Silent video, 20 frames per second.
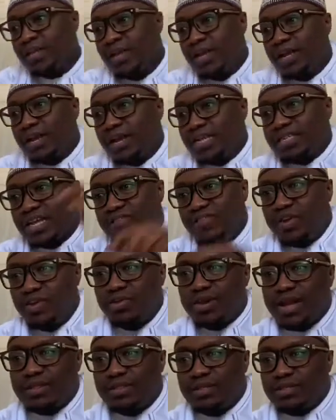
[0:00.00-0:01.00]
Let's have a look
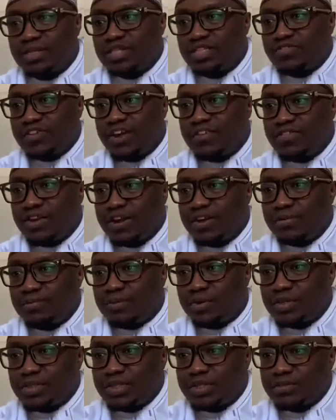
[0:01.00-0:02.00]
at it. It's very, very
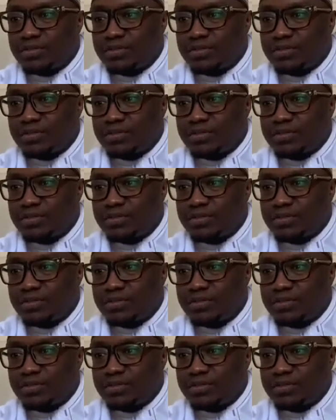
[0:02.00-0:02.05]
important.